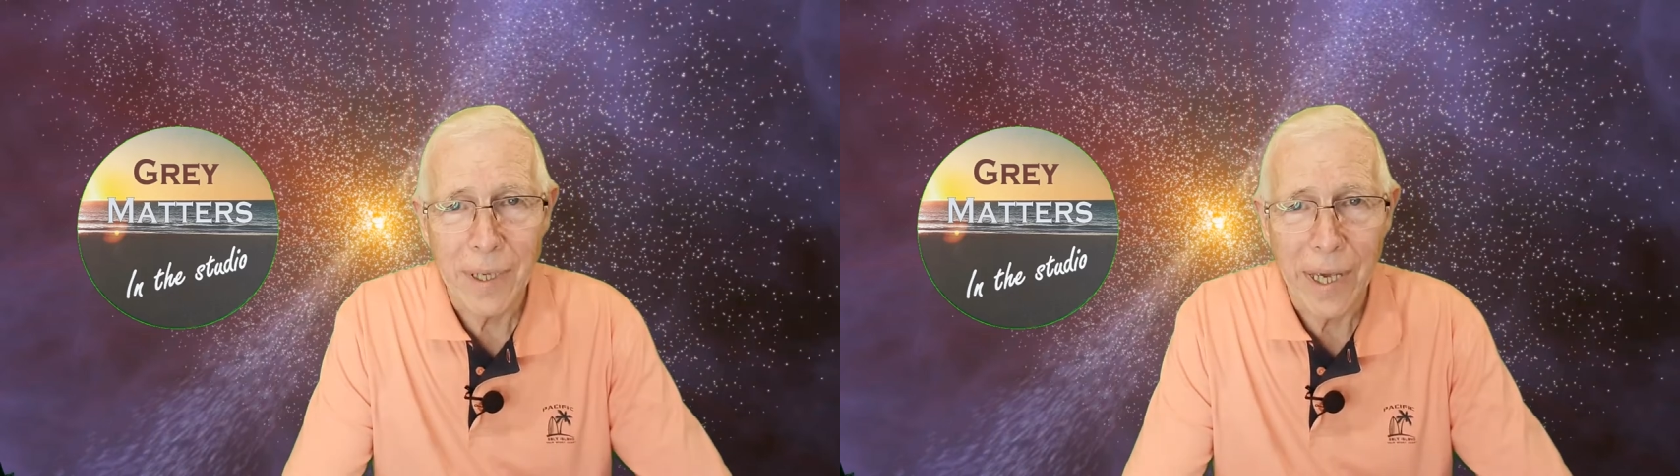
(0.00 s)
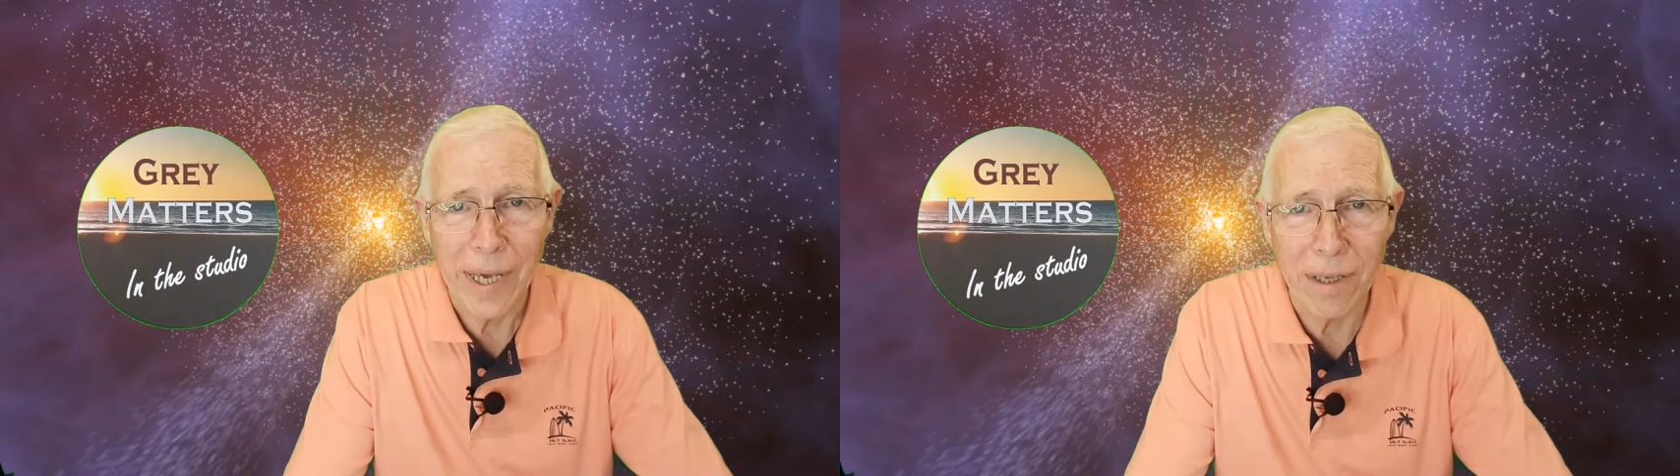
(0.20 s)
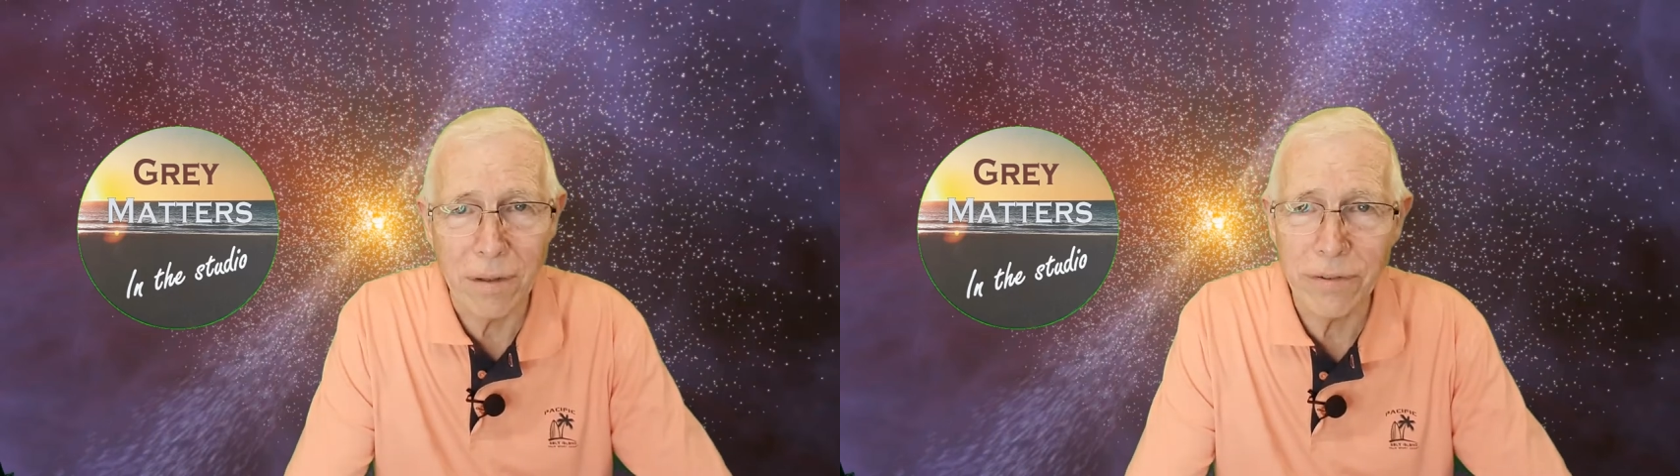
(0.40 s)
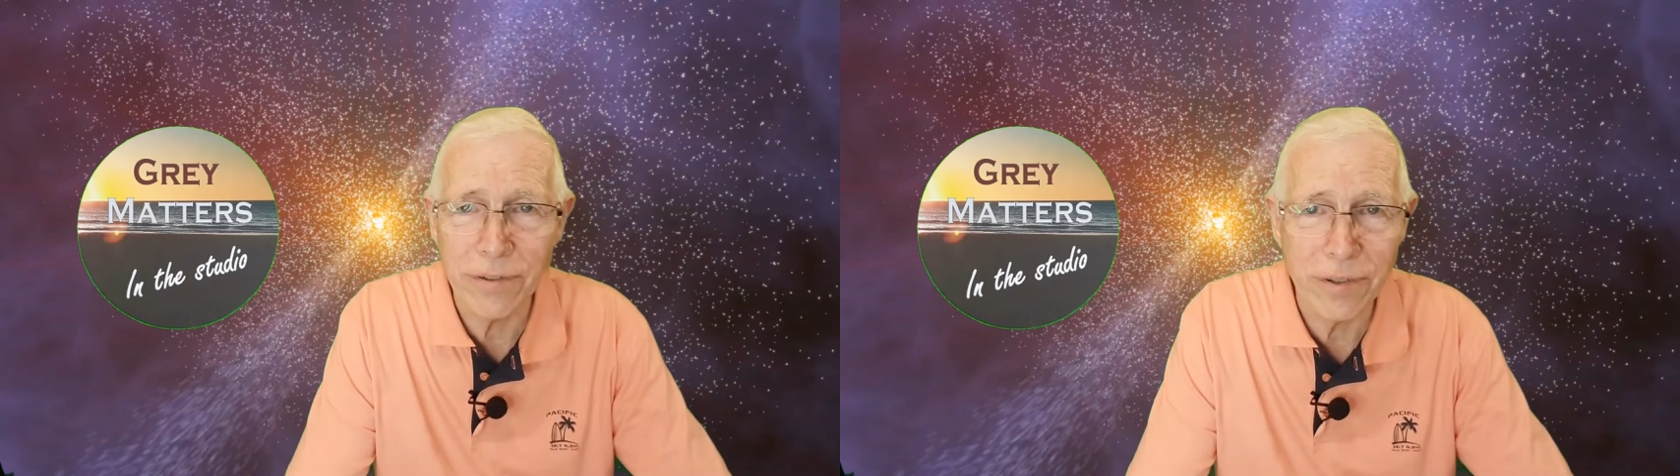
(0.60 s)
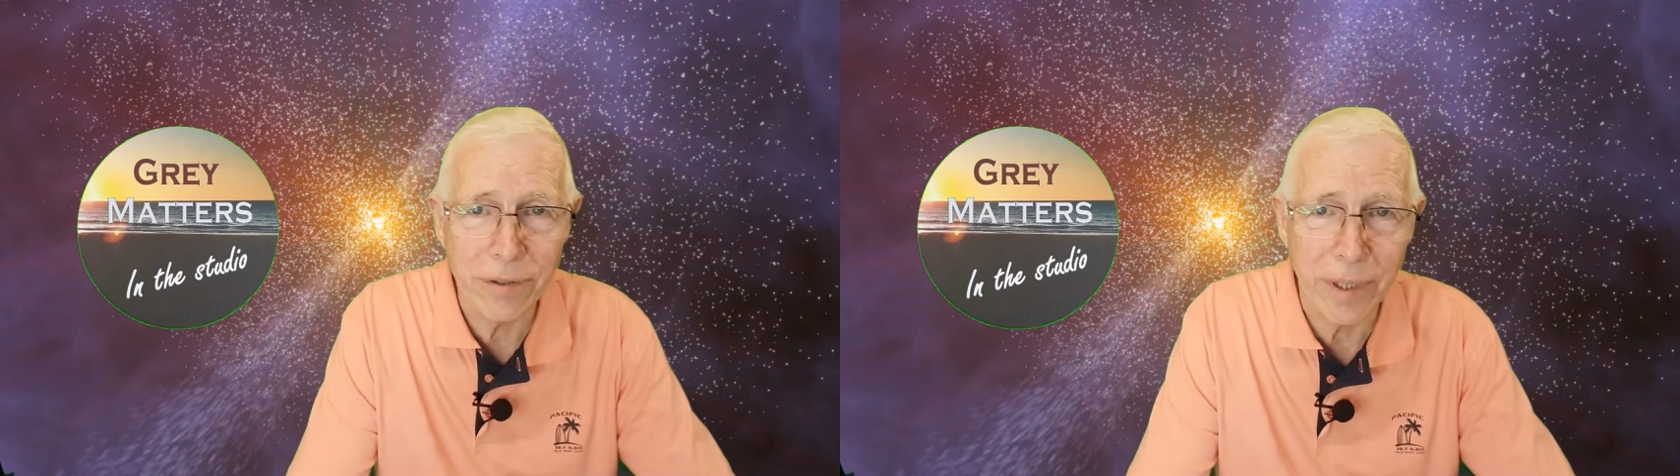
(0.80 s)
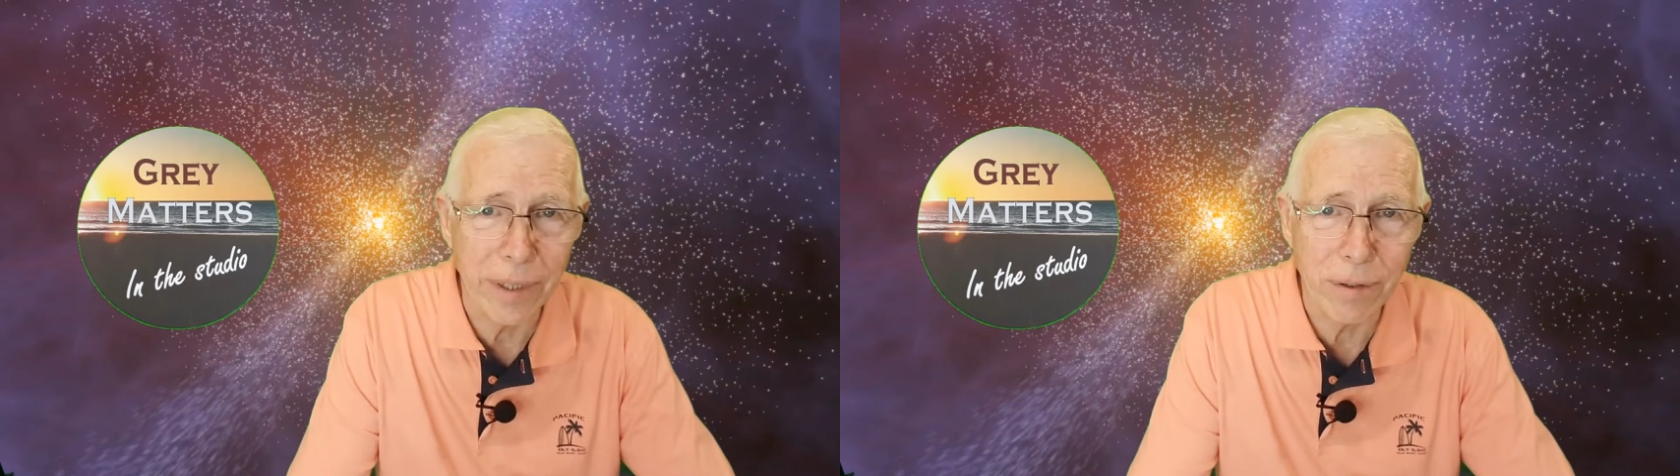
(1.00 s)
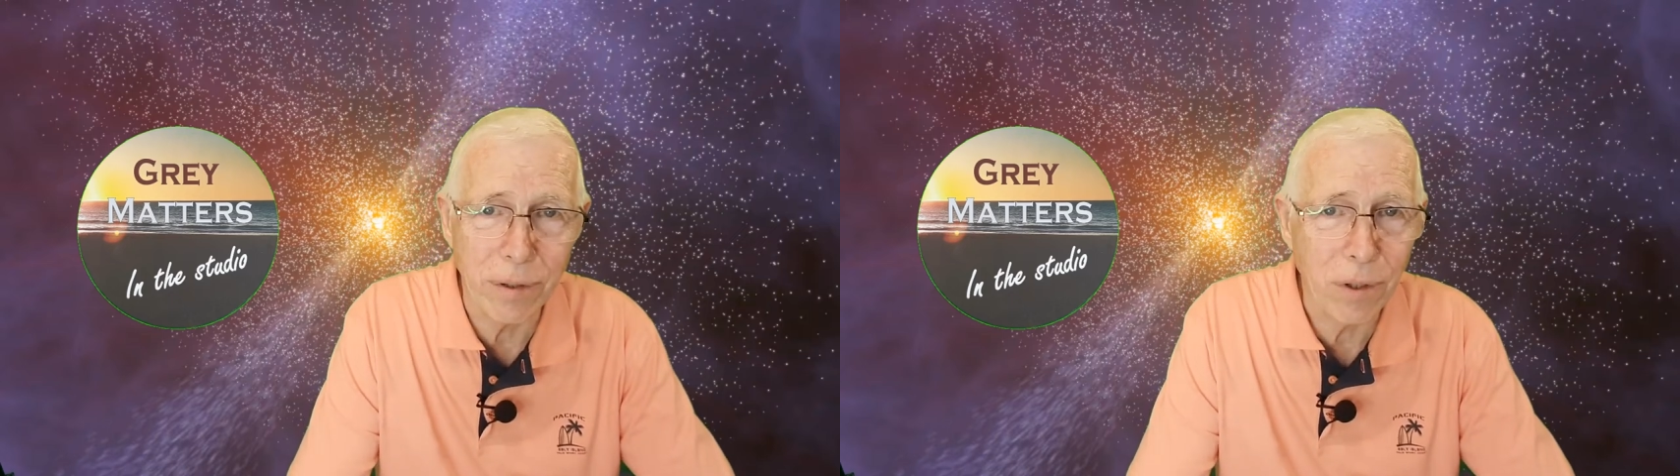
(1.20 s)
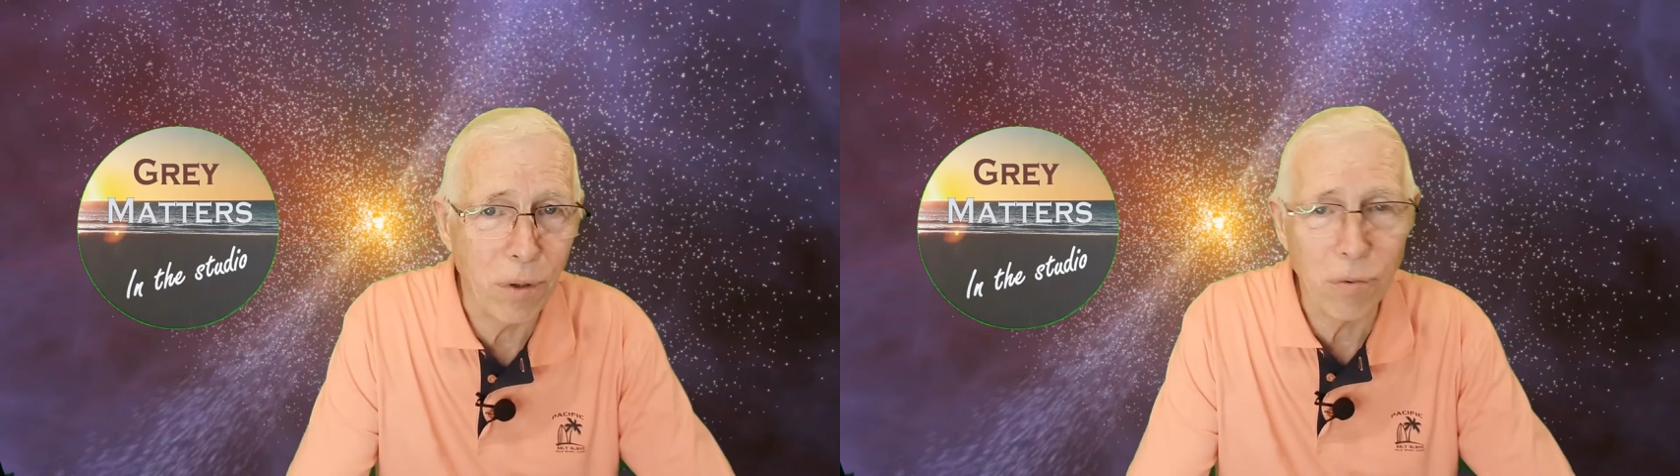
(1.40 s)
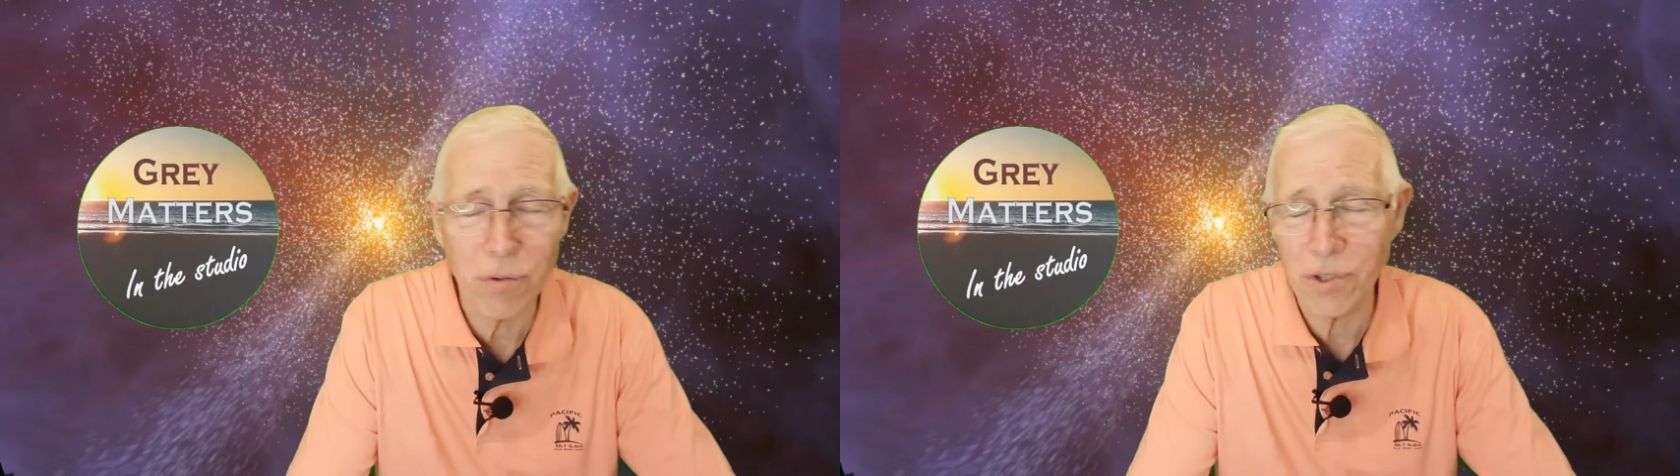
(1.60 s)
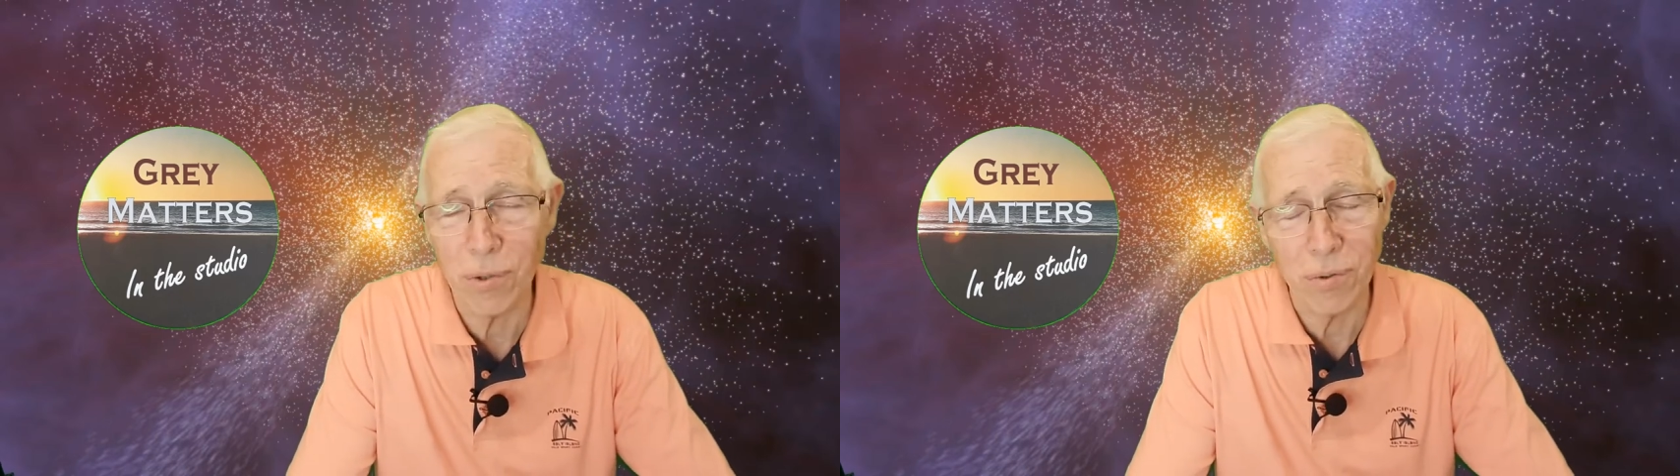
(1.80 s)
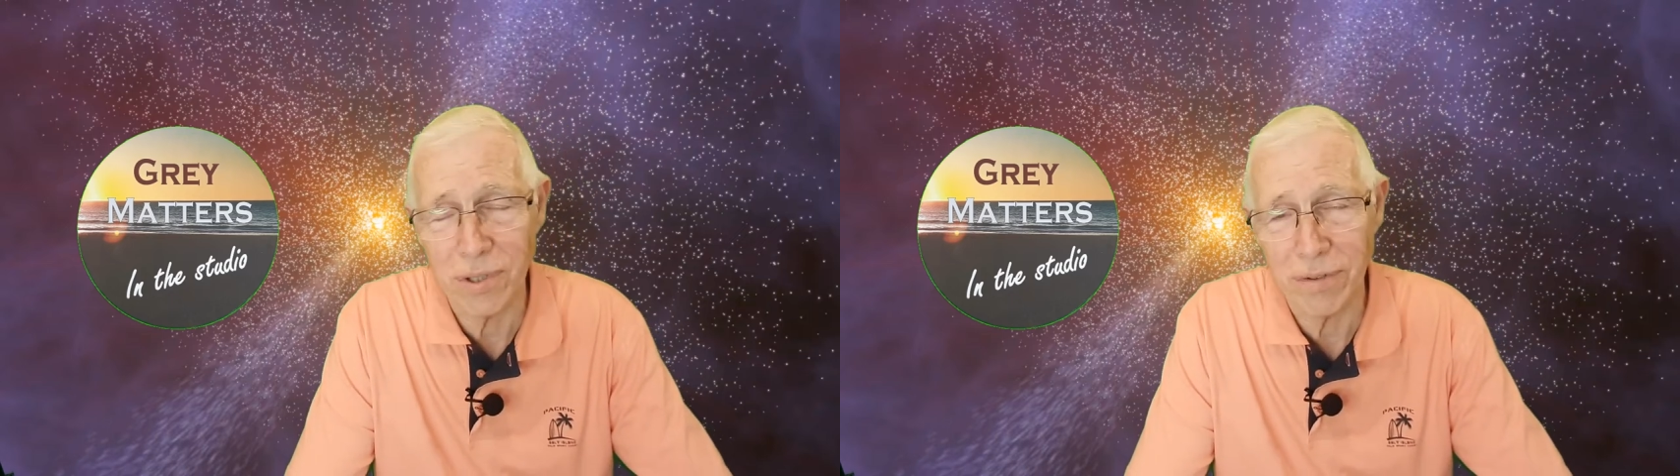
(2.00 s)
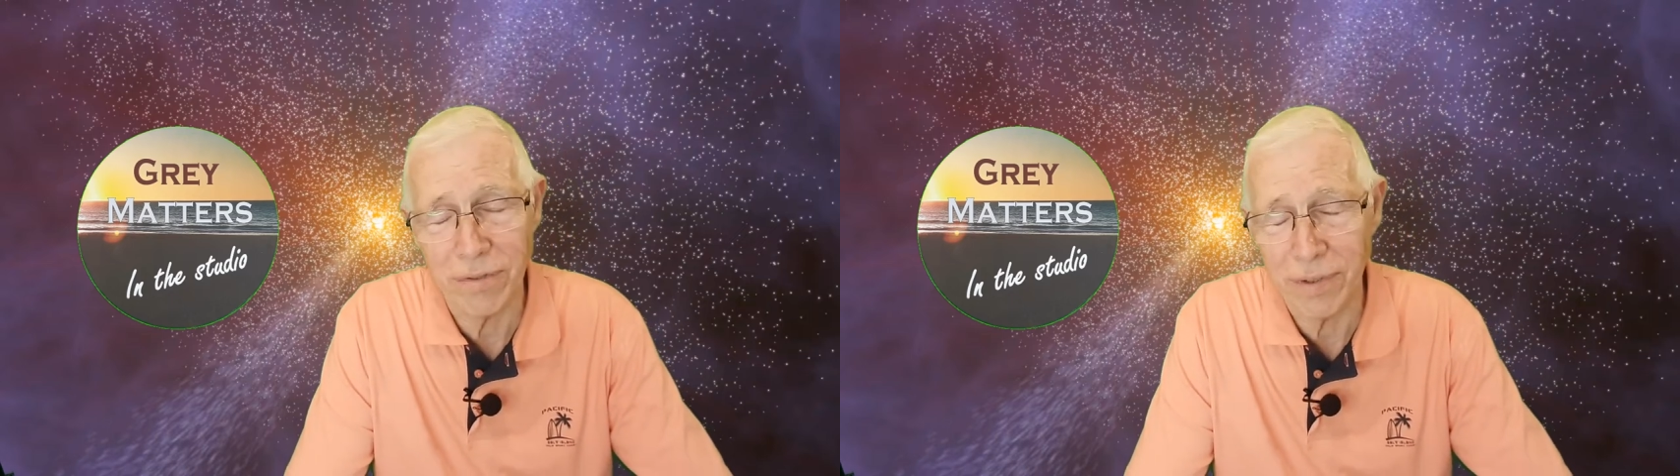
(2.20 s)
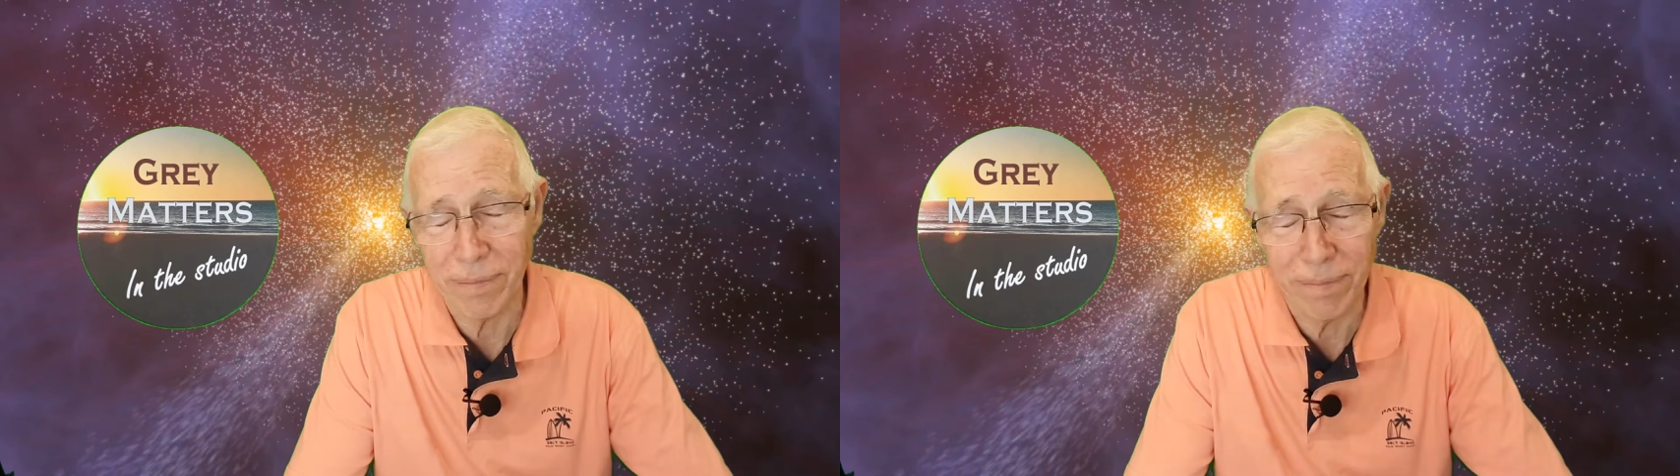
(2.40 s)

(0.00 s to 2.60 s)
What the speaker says: health and all sorts of